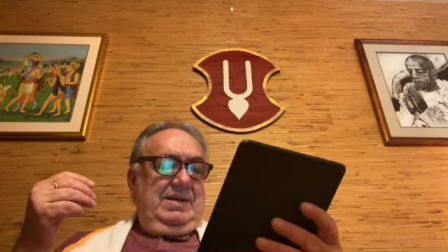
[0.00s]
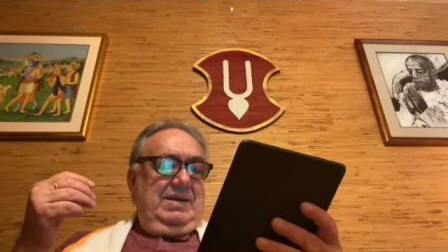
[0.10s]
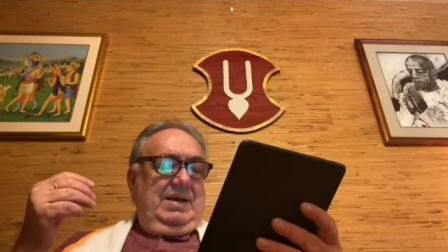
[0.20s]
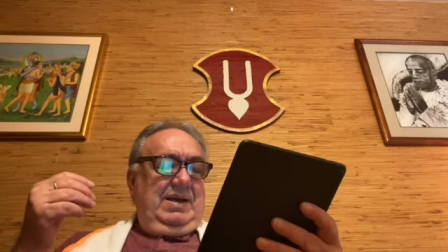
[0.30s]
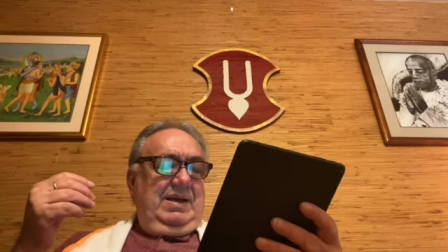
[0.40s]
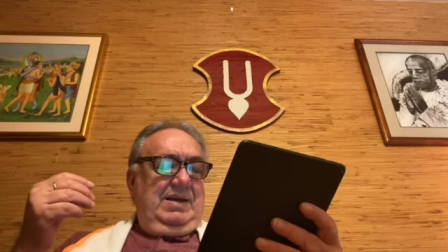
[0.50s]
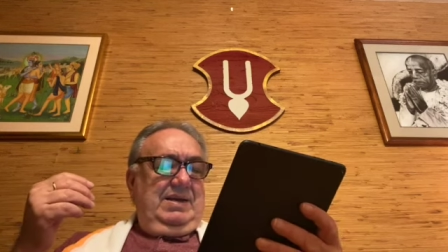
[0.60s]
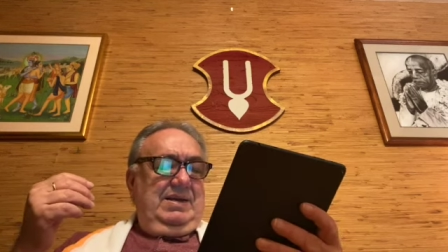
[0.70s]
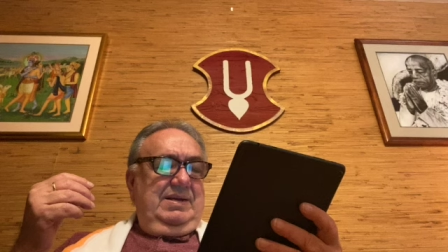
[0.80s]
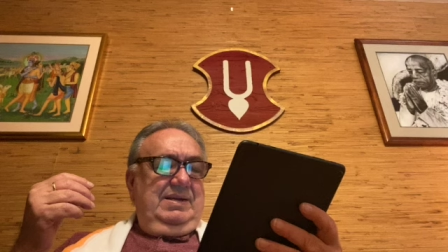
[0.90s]
Uh,
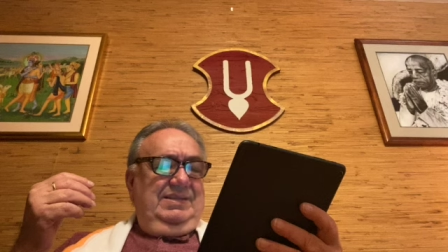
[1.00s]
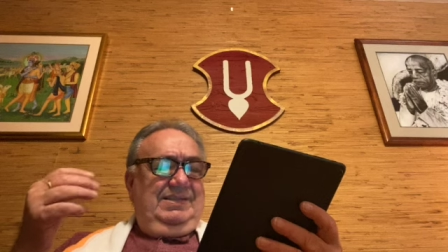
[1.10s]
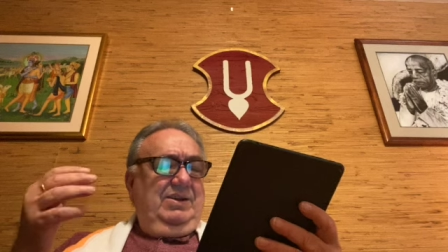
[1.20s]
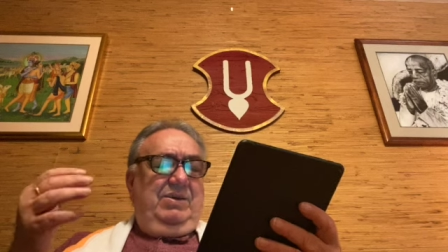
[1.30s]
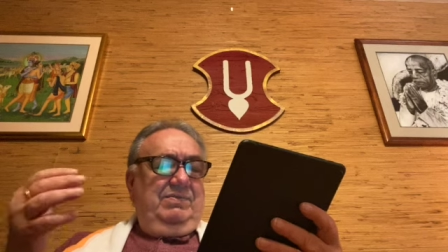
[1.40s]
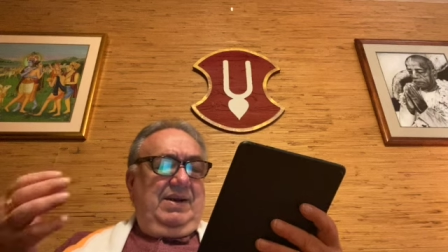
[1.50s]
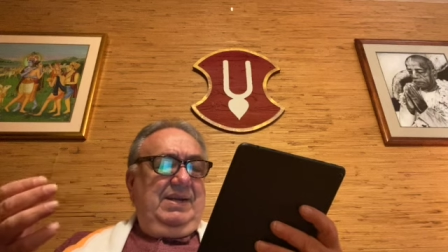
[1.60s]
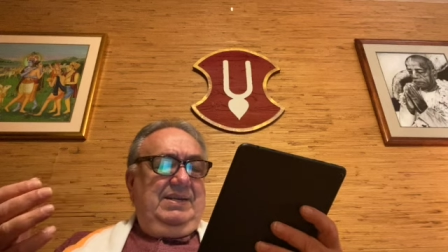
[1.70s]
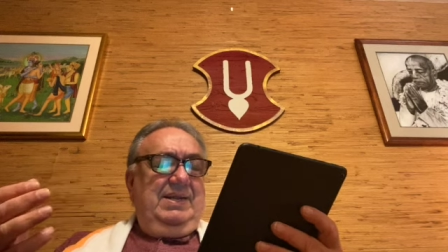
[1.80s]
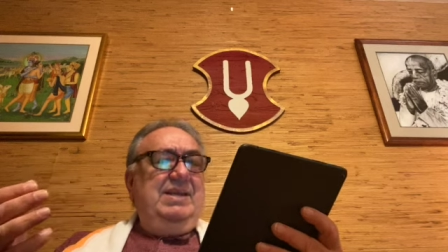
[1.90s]
is it all
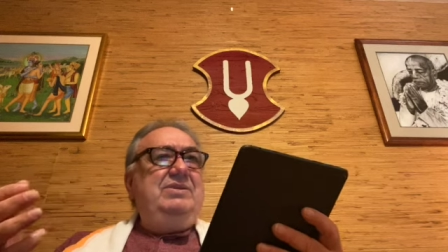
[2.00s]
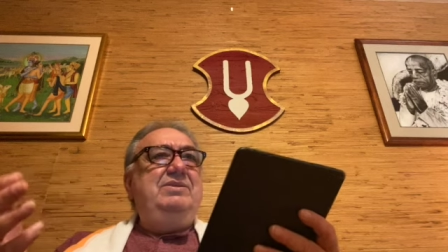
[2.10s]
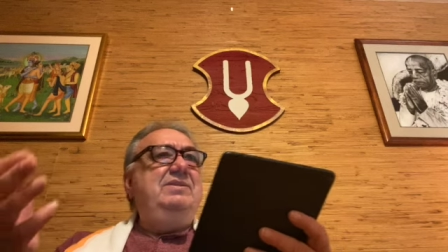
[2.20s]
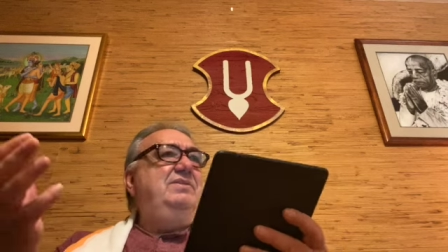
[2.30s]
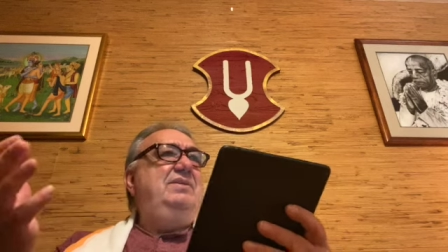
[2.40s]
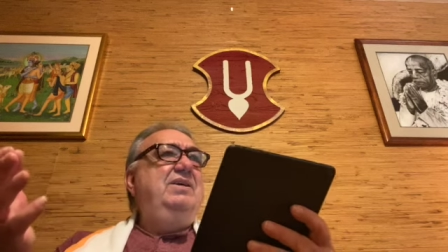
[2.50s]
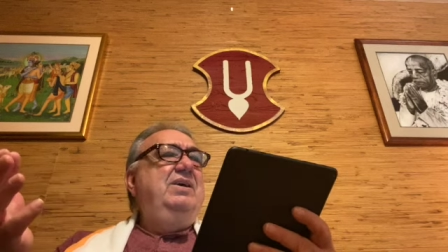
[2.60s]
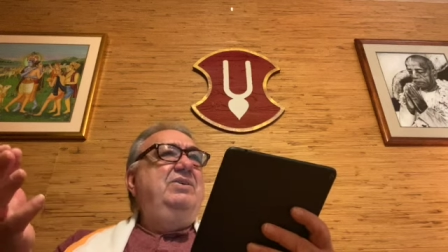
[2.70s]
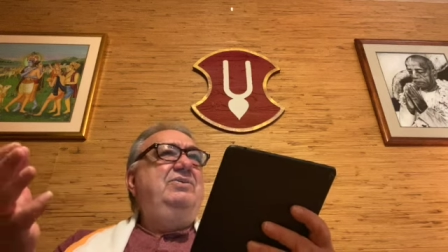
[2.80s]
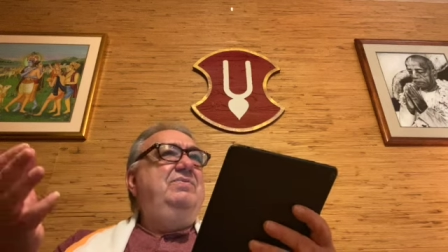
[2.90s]
right then to just
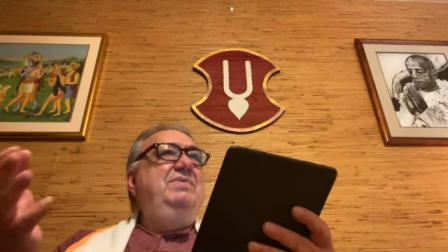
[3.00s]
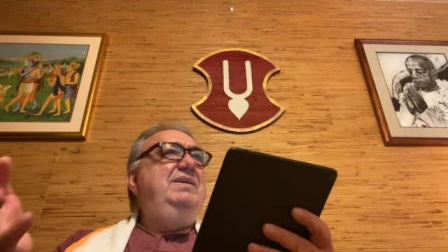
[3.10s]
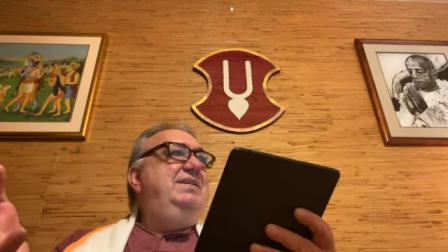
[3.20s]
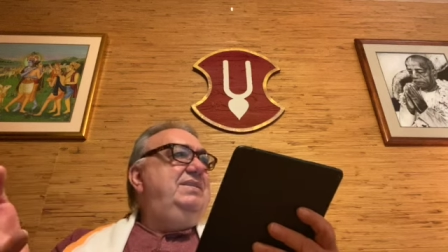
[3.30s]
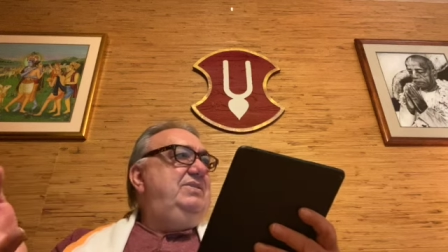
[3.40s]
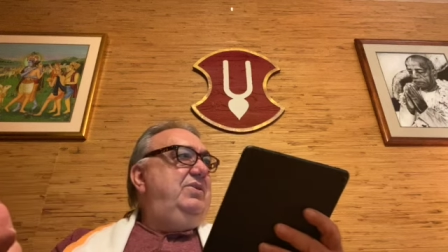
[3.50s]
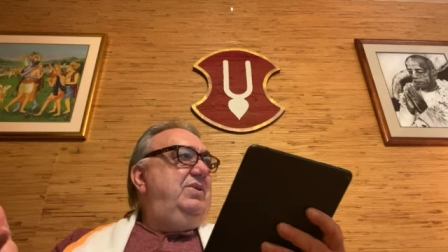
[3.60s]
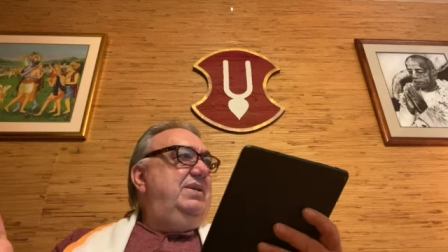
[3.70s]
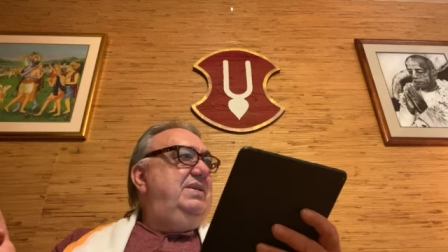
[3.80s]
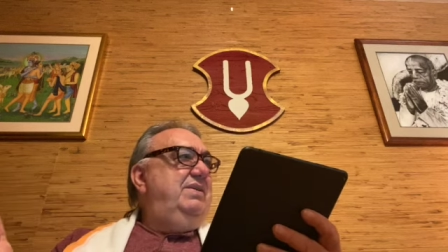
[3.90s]
to read this to
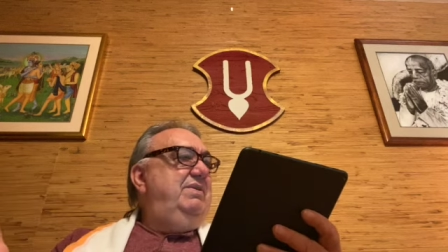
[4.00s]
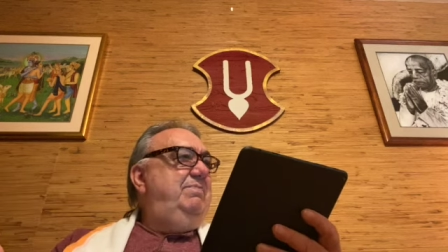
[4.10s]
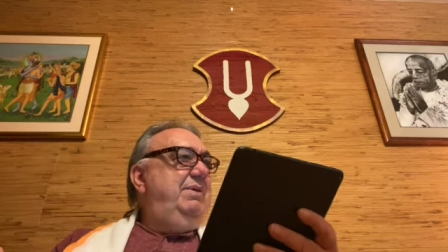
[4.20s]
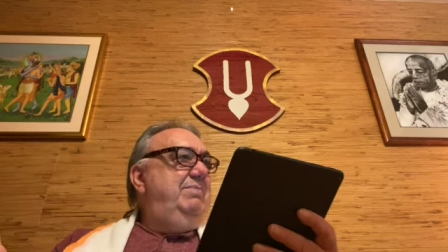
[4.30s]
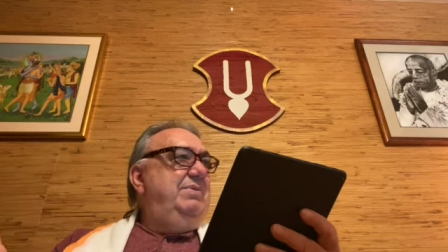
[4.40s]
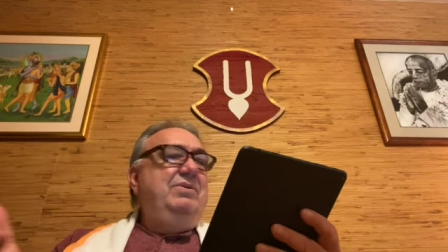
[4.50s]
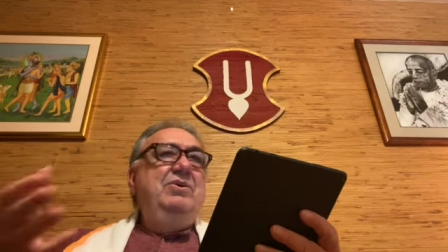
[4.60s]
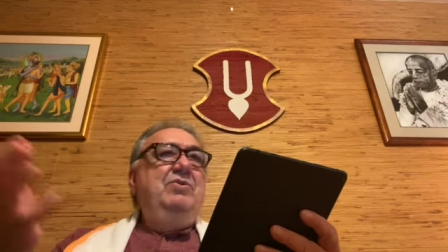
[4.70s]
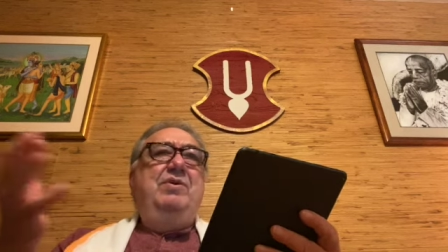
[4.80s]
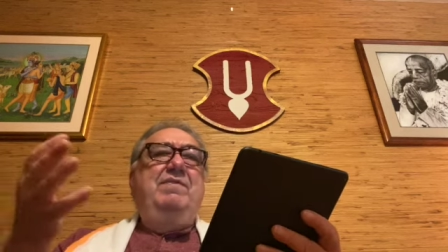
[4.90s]
ordinary people
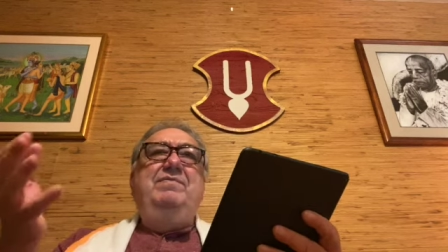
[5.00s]
who have